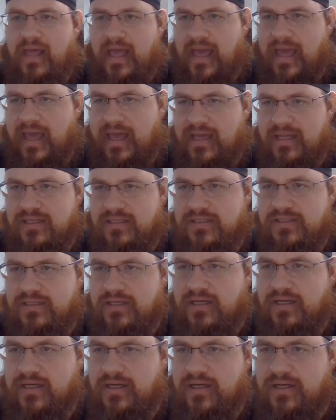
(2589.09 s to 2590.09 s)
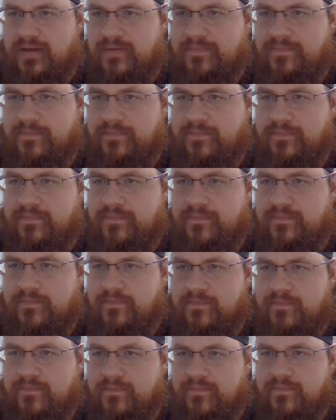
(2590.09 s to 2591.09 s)
and
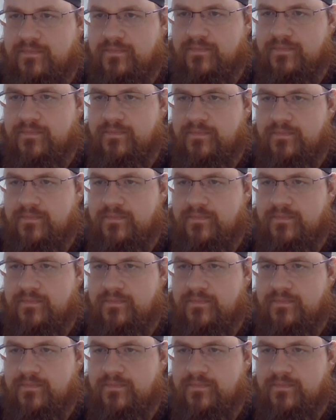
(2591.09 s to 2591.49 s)
uh,